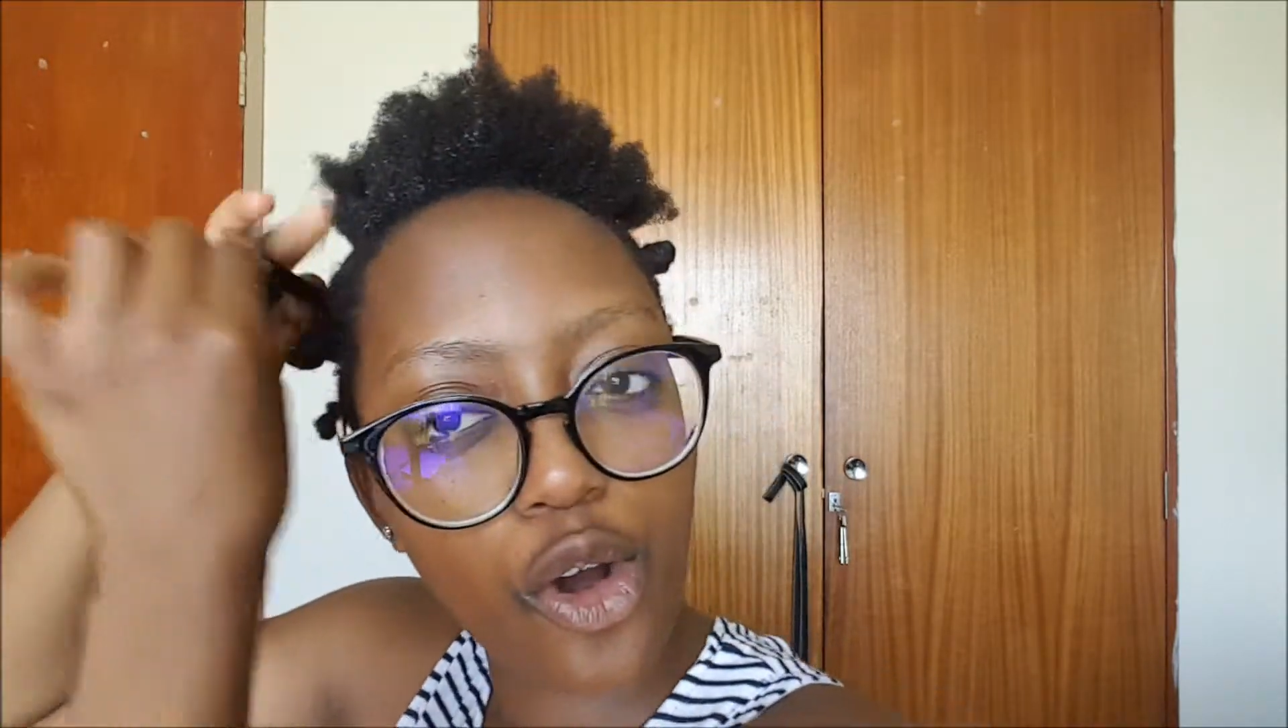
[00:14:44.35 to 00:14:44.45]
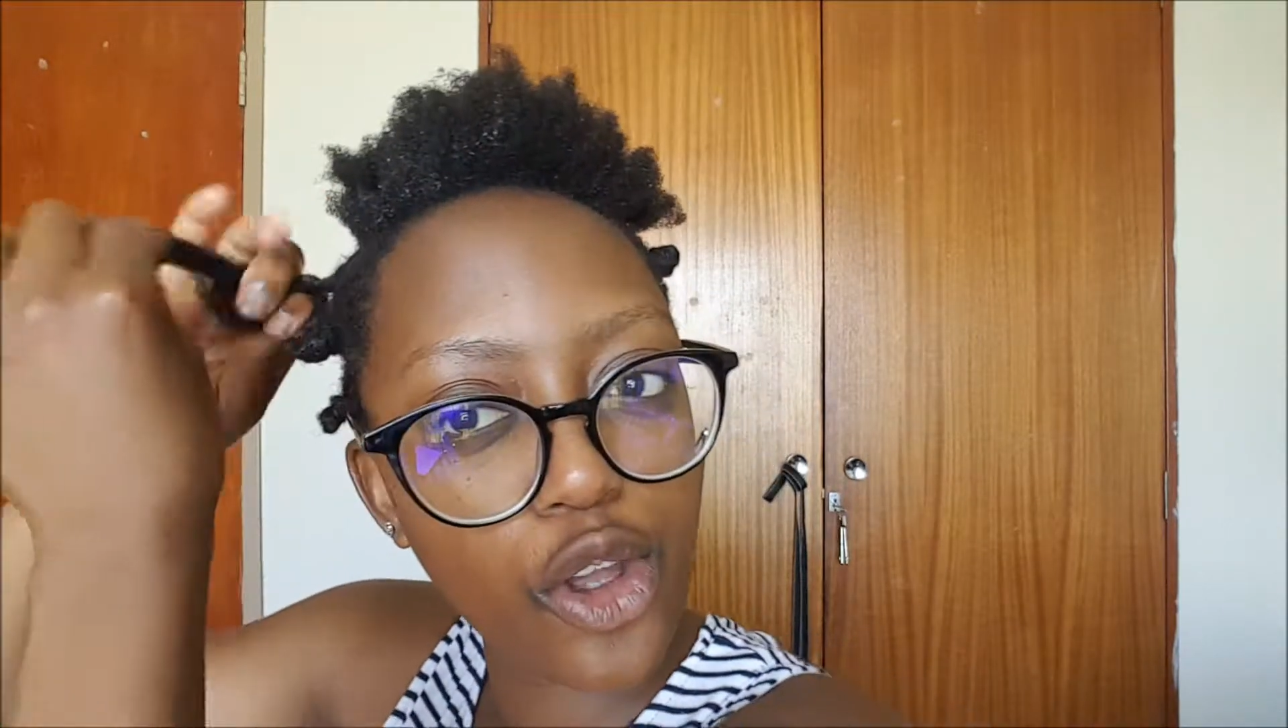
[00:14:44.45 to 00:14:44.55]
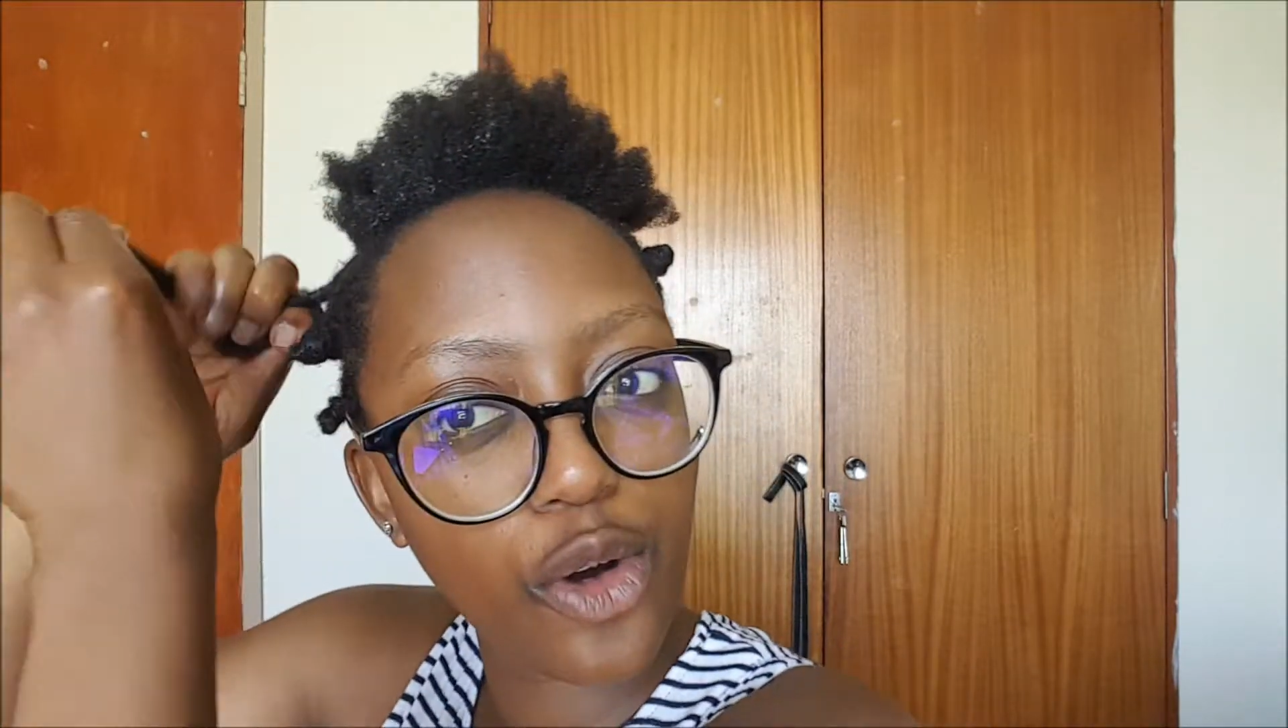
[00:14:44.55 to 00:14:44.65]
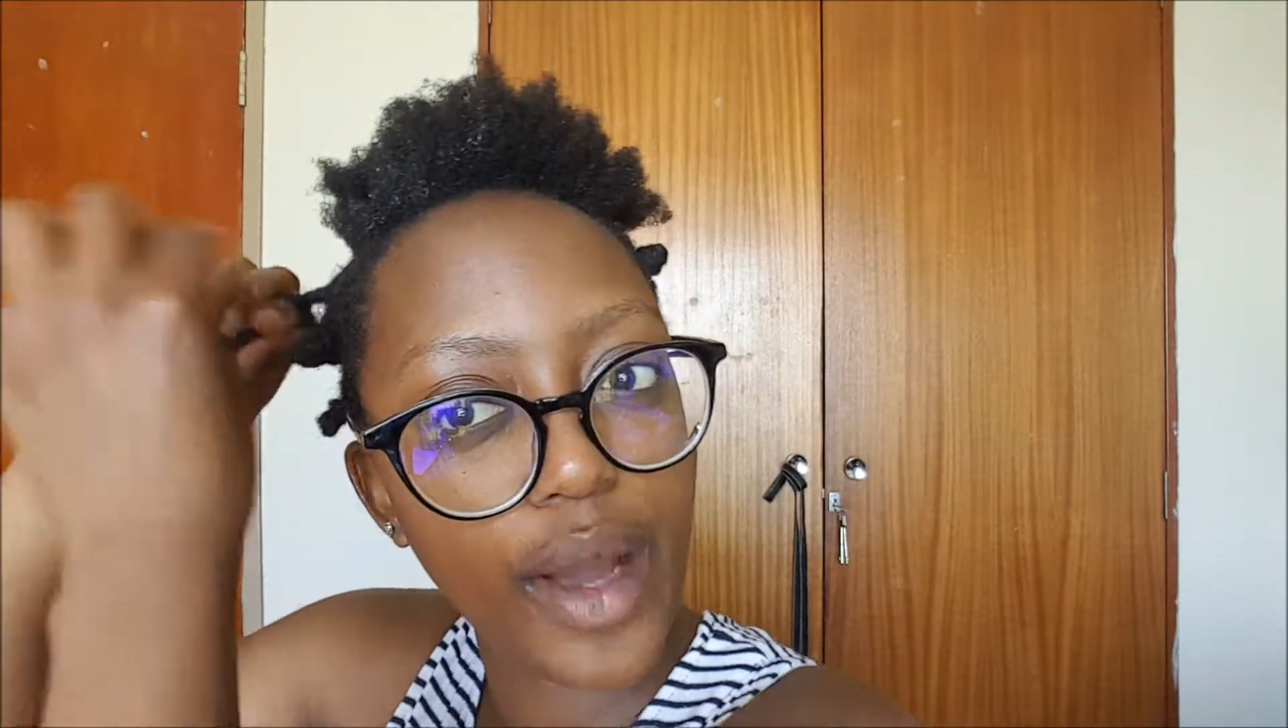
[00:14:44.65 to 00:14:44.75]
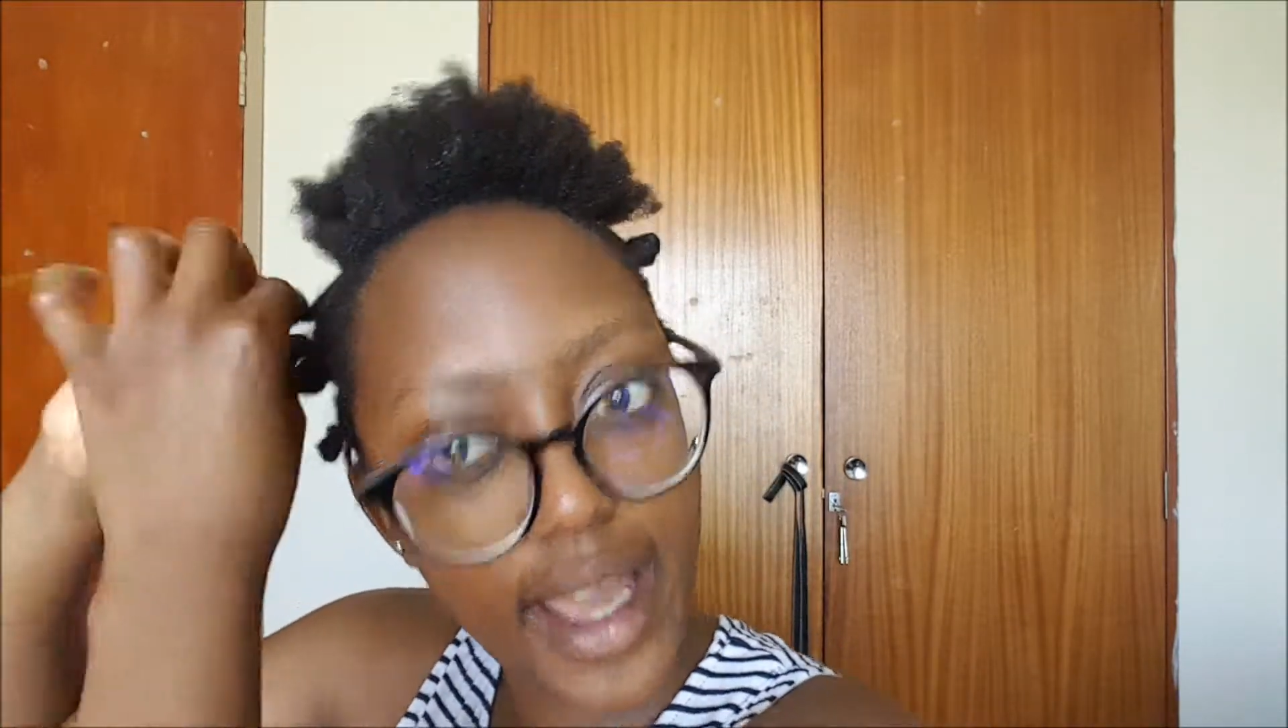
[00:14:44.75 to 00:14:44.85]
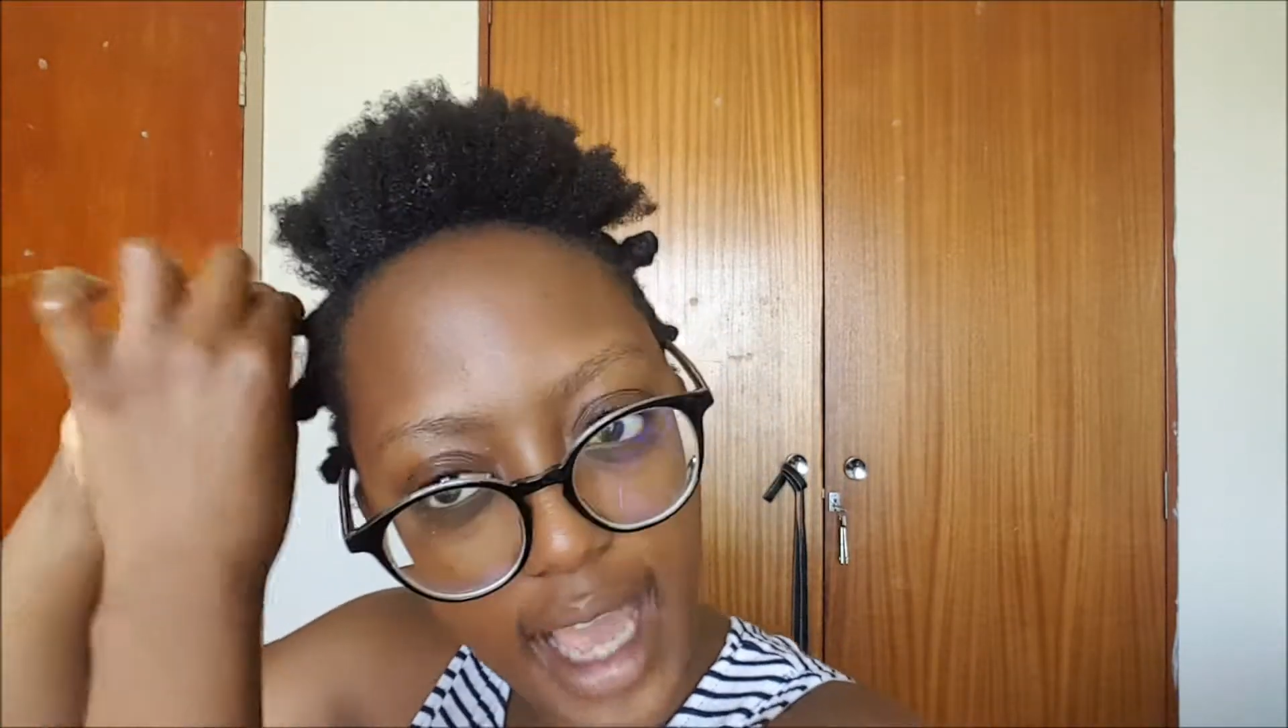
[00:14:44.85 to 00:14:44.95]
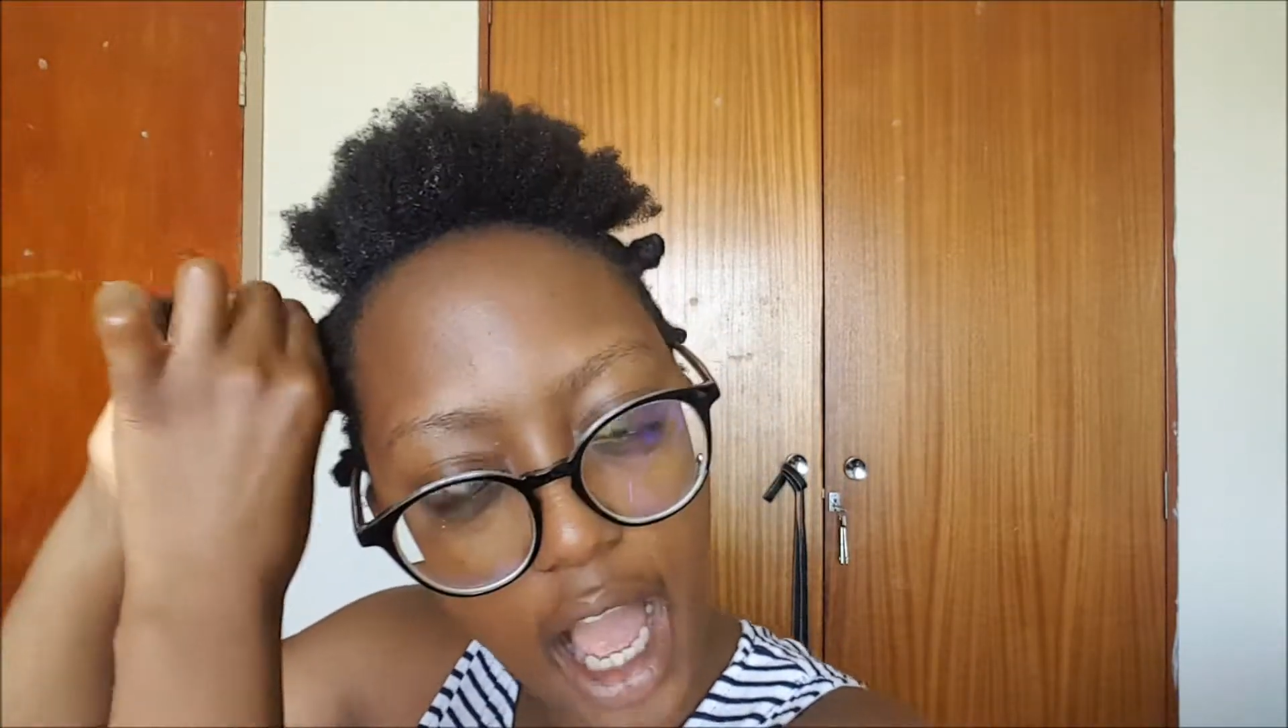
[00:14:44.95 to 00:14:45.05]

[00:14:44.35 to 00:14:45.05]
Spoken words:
go your way,